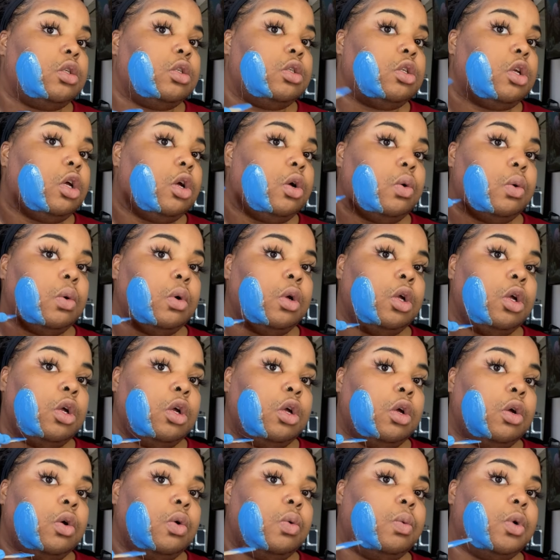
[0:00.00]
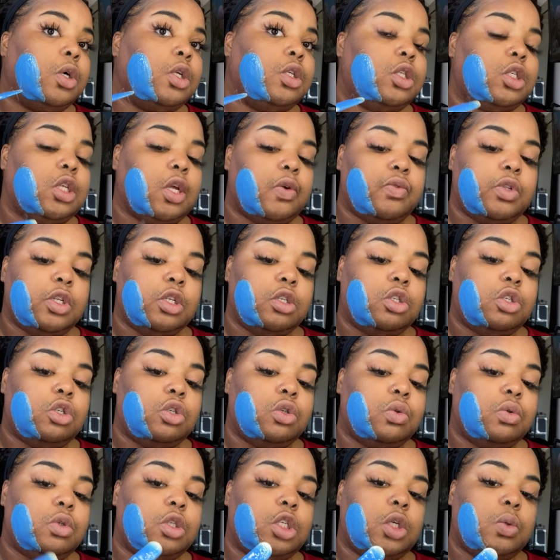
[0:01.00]
So
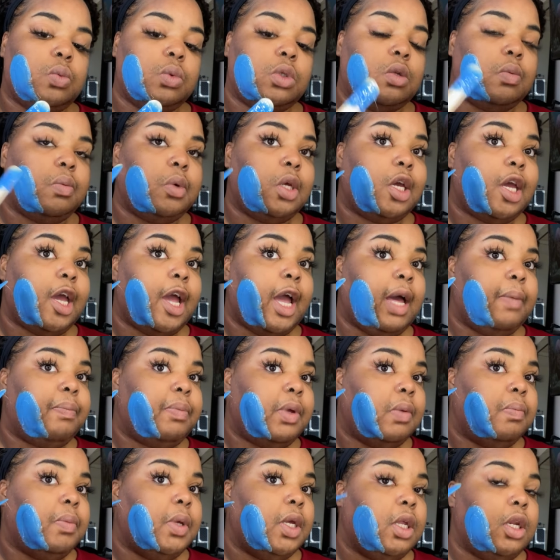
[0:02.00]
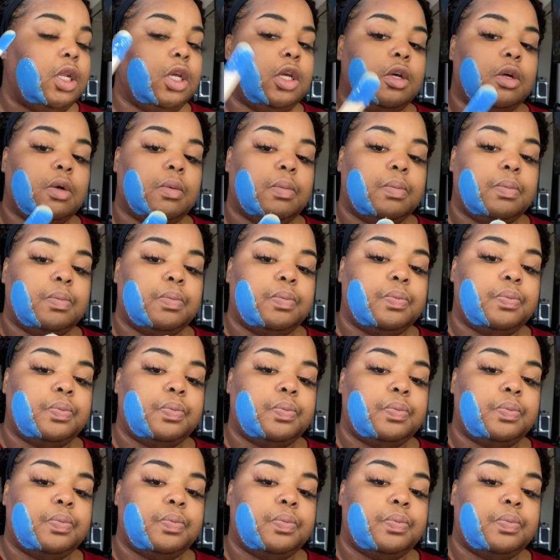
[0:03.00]
172 seems to be a happy medium.